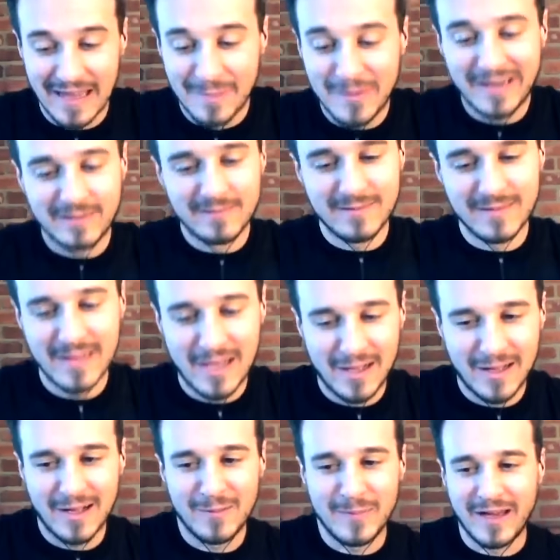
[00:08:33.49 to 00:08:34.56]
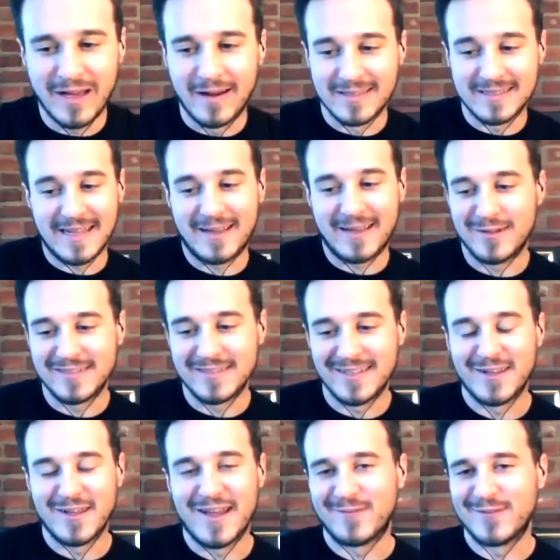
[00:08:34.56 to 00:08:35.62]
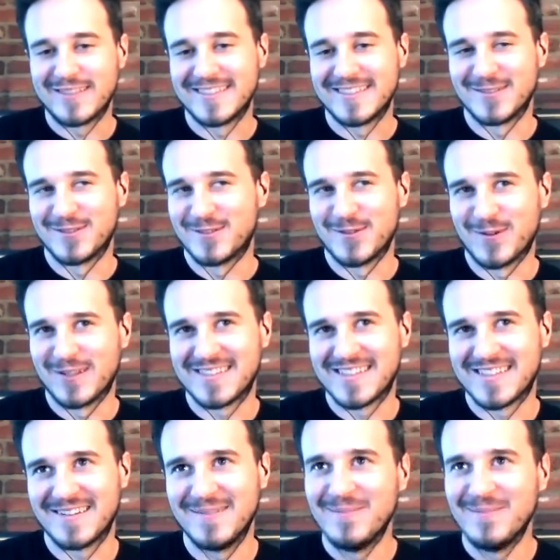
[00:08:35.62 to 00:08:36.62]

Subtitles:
I mean, I'll be honest, I couldn't tell you every single store it's in.